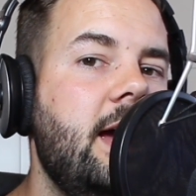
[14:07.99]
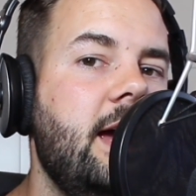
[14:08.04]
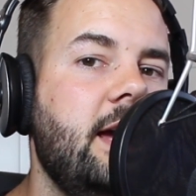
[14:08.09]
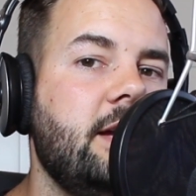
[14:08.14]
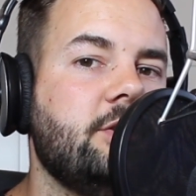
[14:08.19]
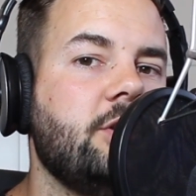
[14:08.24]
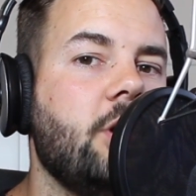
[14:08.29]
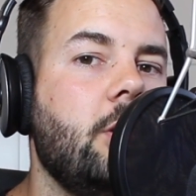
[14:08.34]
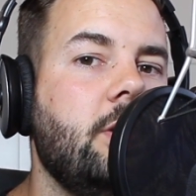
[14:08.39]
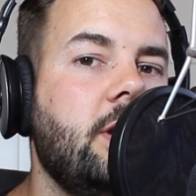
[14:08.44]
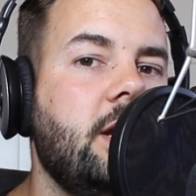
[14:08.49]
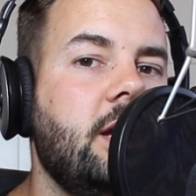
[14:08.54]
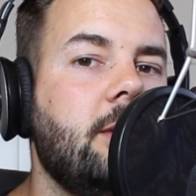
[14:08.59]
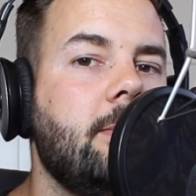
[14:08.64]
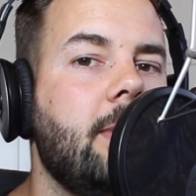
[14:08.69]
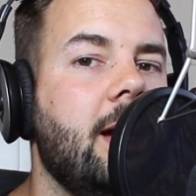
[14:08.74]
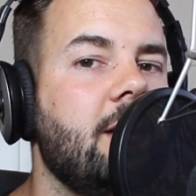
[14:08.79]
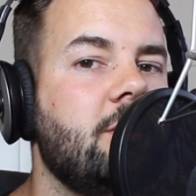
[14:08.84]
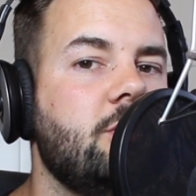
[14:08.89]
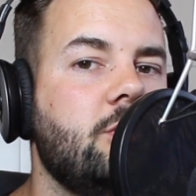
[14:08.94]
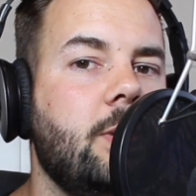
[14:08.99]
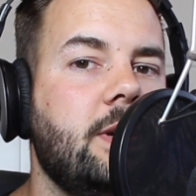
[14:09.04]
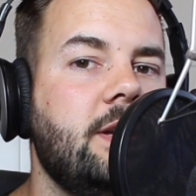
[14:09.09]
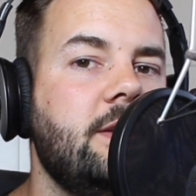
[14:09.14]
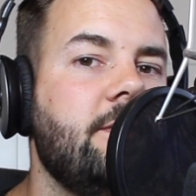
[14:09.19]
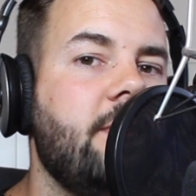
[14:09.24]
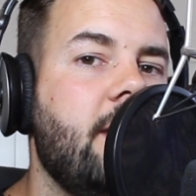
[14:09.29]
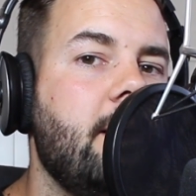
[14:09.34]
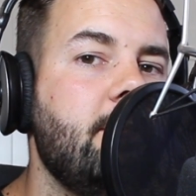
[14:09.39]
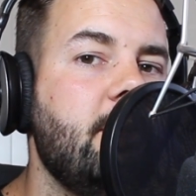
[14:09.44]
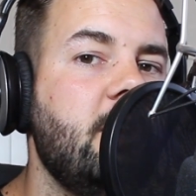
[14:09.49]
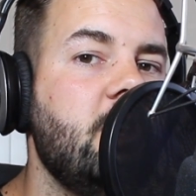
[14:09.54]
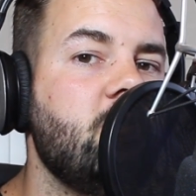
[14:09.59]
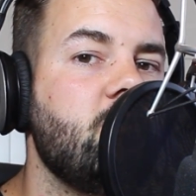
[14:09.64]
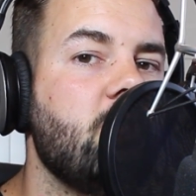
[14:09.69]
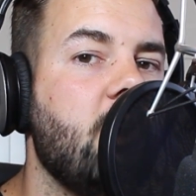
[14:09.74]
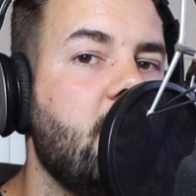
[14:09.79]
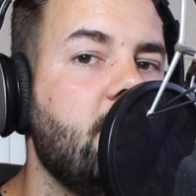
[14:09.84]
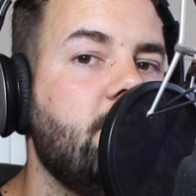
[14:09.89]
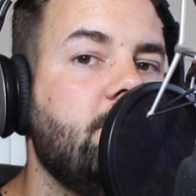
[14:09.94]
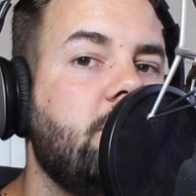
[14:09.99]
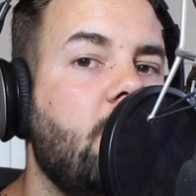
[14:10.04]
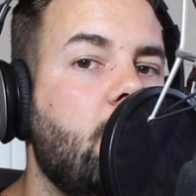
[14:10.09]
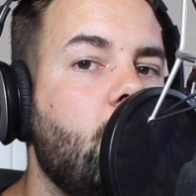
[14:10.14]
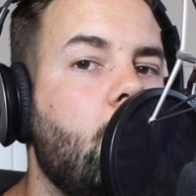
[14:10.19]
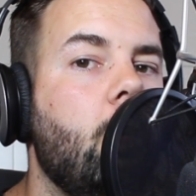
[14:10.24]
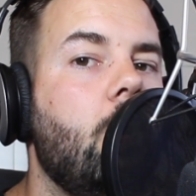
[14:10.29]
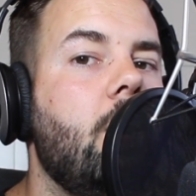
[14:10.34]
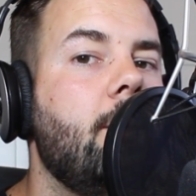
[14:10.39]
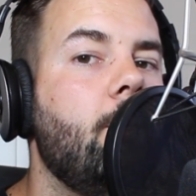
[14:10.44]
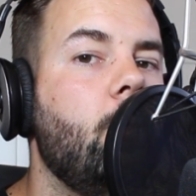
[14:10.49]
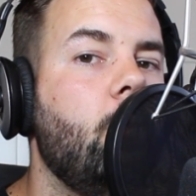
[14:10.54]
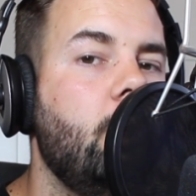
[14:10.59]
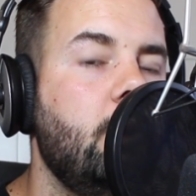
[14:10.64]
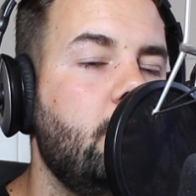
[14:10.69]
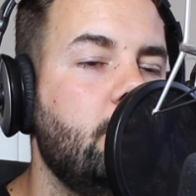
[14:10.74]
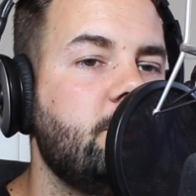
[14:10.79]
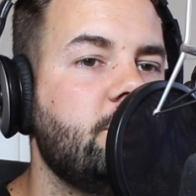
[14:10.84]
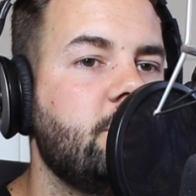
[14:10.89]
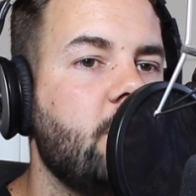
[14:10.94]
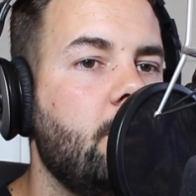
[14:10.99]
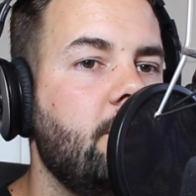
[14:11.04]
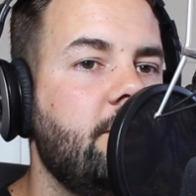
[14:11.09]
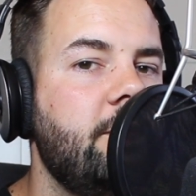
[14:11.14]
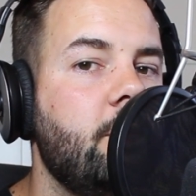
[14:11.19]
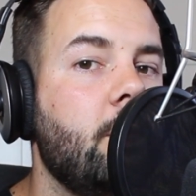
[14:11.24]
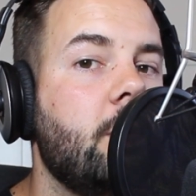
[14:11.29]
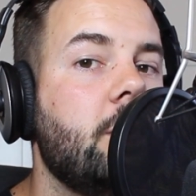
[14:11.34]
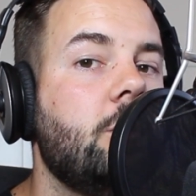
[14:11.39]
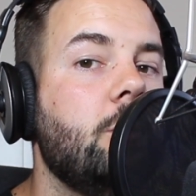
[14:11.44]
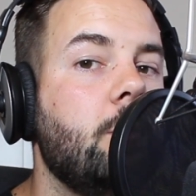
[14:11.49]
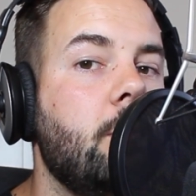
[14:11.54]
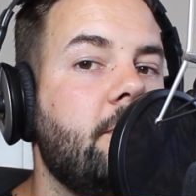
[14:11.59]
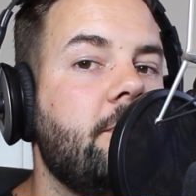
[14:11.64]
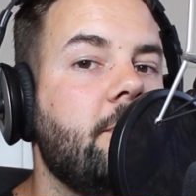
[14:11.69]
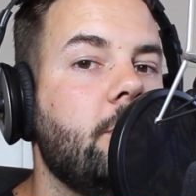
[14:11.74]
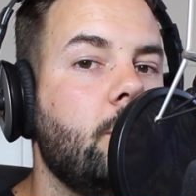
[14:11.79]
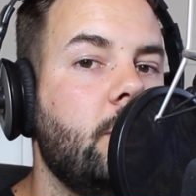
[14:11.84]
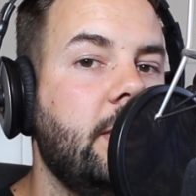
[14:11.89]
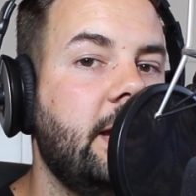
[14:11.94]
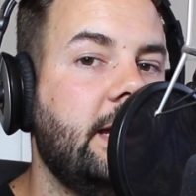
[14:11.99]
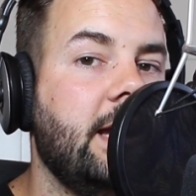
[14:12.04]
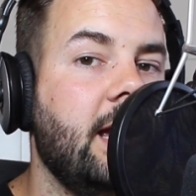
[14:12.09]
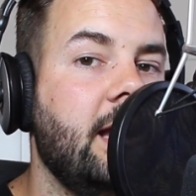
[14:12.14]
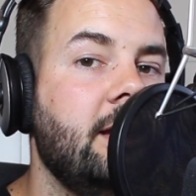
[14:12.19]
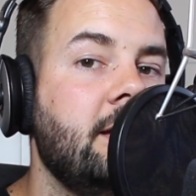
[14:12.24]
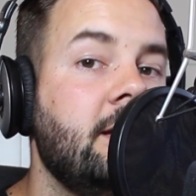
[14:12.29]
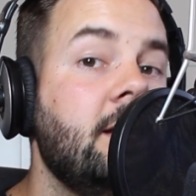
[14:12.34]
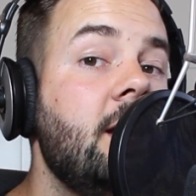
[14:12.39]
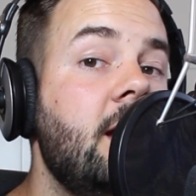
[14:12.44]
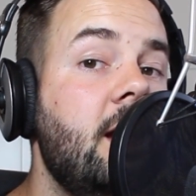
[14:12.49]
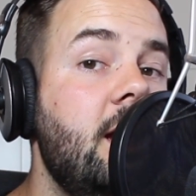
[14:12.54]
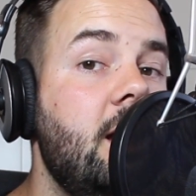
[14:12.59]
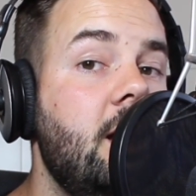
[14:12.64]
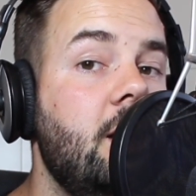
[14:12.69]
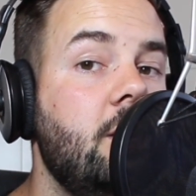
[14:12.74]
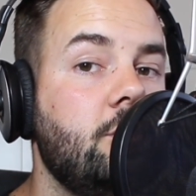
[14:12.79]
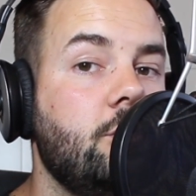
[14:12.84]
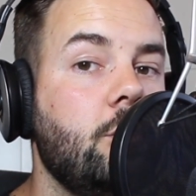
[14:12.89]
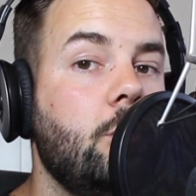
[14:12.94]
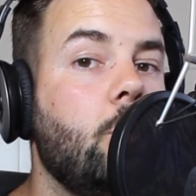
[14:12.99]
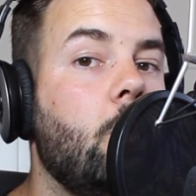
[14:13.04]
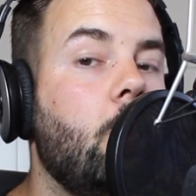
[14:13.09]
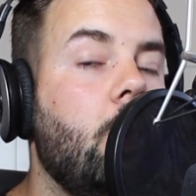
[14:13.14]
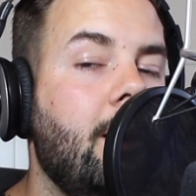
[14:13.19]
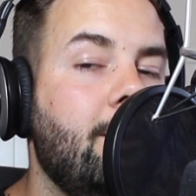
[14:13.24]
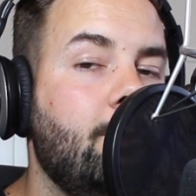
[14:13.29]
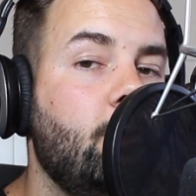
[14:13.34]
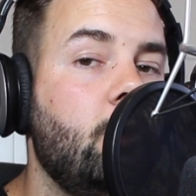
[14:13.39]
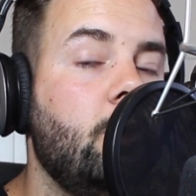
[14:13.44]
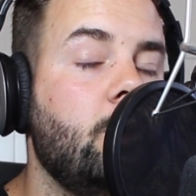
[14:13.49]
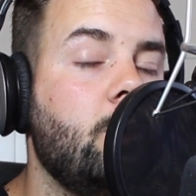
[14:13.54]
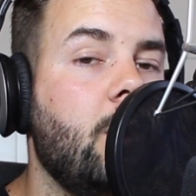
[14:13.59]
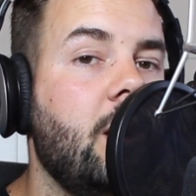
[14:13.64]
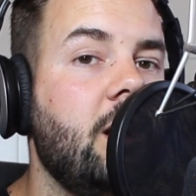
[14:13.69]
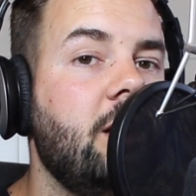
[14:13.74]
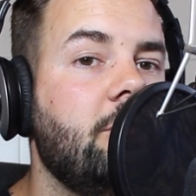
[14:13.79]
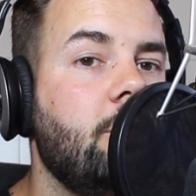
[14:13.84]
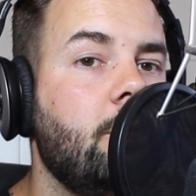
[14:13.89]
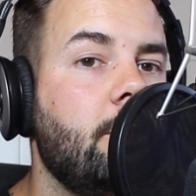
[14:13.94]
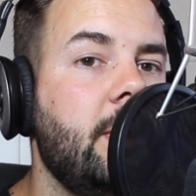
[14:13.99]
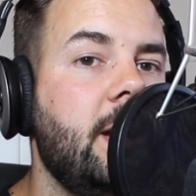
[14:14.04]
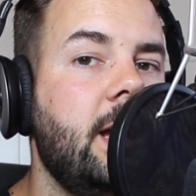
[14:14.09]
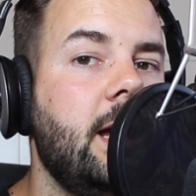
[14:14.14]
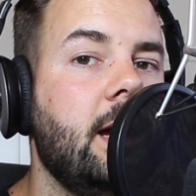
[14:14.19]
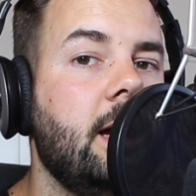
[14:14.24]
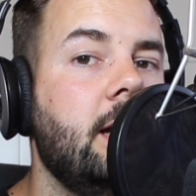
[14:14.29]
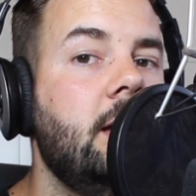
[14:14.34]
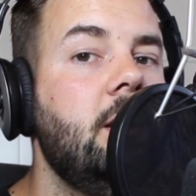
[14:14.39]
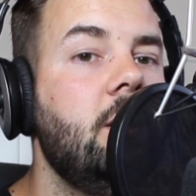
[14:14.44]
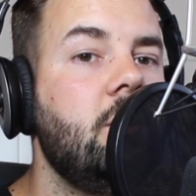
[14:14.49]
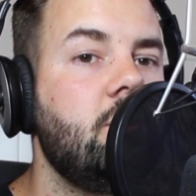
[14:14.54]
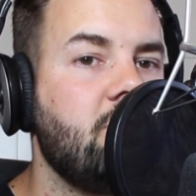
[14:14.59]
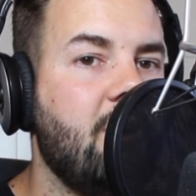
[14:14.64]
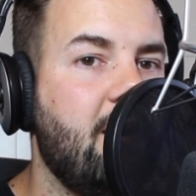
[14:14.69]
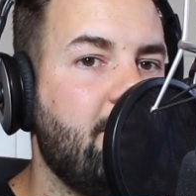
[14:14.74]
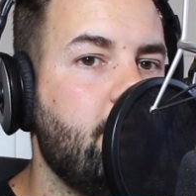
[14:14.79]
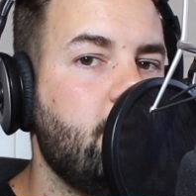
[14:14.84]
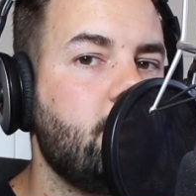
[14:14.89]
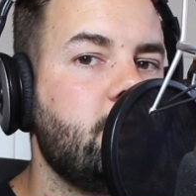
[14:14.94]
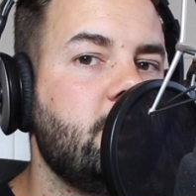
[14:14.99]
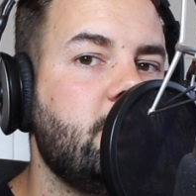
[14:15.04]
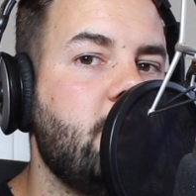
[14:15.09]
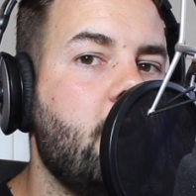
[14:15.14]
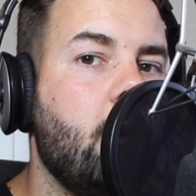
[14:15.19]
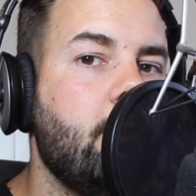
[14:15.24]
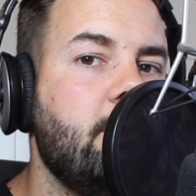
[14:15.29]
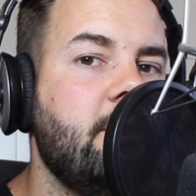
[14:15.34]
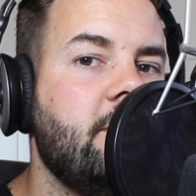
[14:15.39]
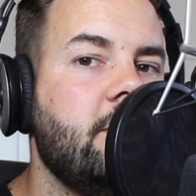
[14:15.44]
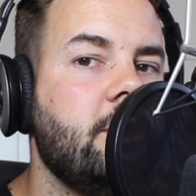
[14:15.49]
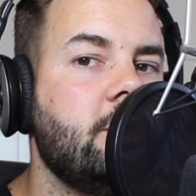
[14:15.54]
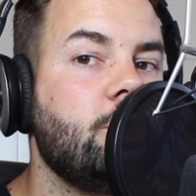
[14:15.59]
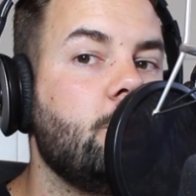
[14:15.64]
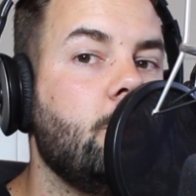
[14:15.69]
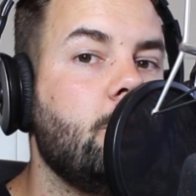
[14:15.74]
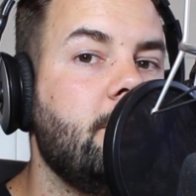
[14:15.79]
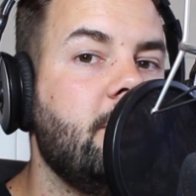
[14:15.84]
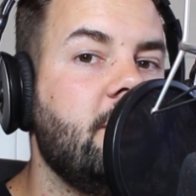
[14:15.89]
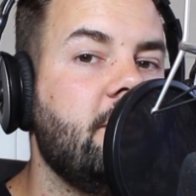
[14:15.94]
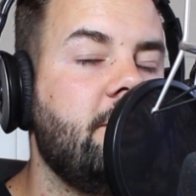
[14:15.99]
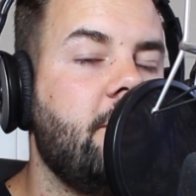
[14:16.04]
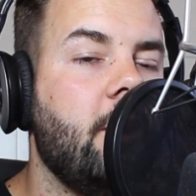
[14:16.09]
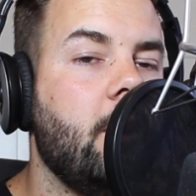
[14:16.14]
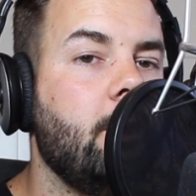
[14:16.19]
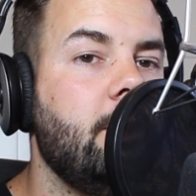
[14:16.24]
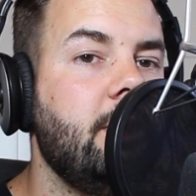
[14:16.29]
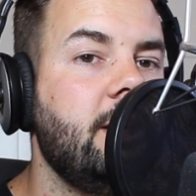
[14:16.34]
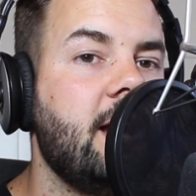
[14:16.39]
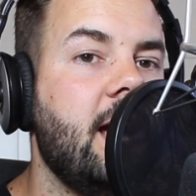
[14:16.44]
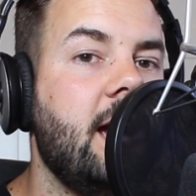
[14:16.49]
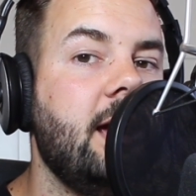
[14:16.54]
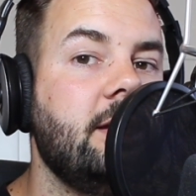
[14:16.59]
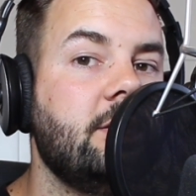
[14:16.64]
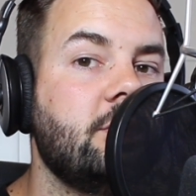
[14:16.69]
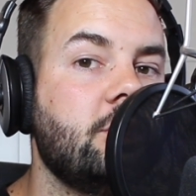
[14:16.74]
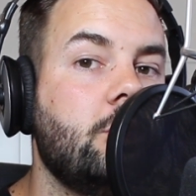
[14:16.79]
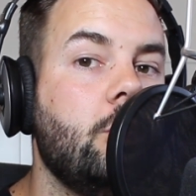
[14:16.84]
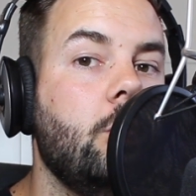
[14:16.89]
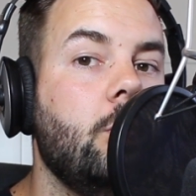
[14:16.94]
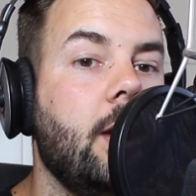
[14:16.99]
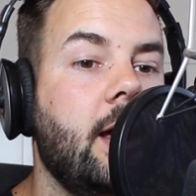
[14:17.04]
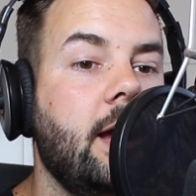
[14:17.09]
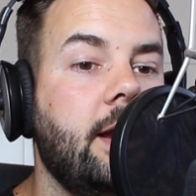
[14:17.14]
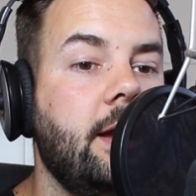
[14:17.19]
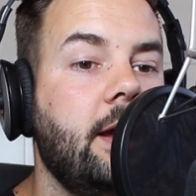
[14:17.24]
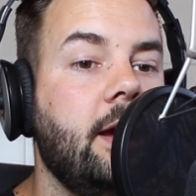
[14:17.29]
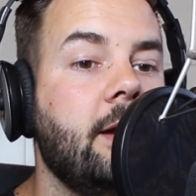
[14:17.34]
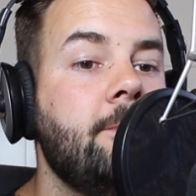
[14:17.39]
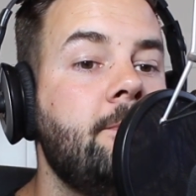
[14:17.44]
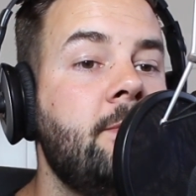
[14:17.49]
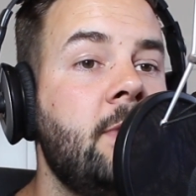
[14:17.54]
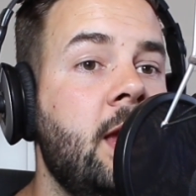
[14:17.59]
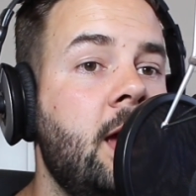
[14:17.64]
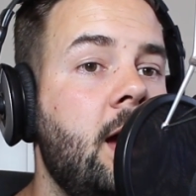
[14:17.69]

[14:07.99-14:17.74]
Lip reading: It's only about a 25-minute drive from Warhammer World. So if you want to come up for the weekend, do Warhammer World while you're up here, drive over to Derby for the tournament the following day. It's a cool idea.